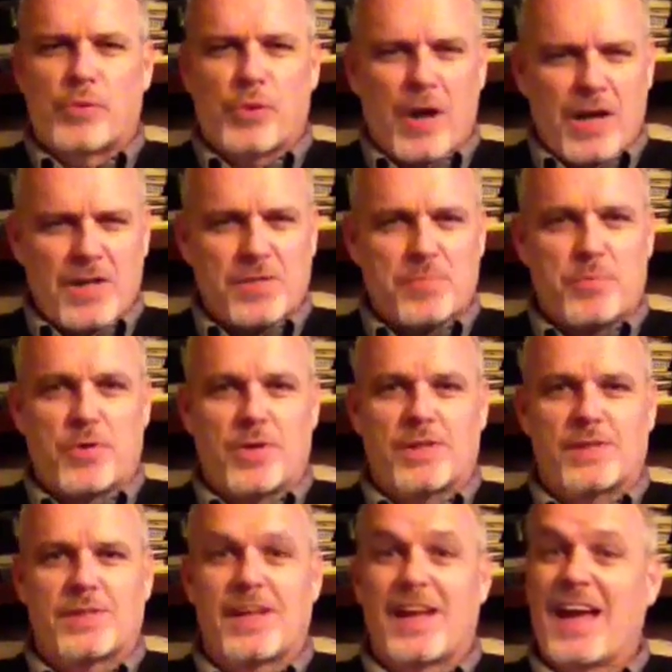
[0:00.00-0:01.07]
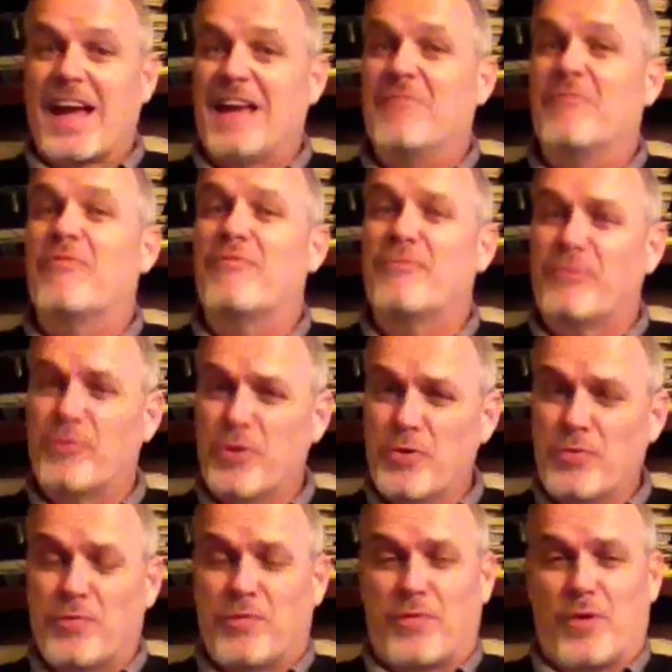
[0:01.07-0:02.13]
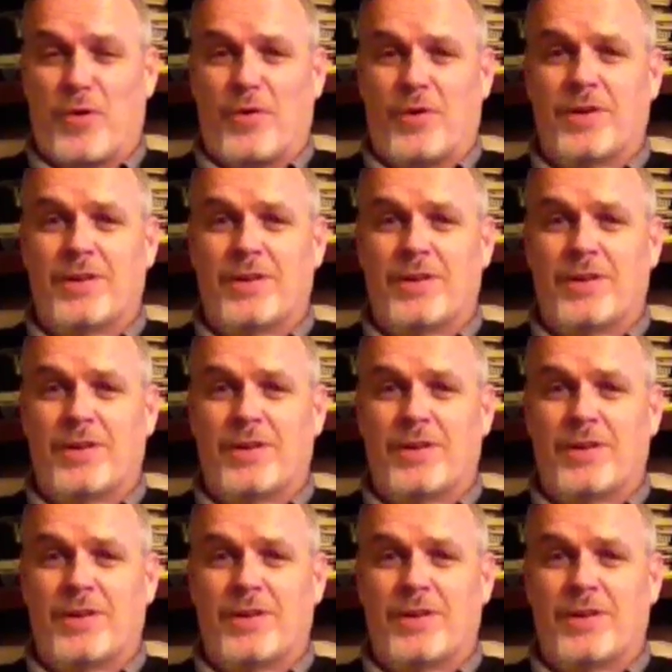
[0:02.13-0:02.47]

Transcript: prosperous, and fruitful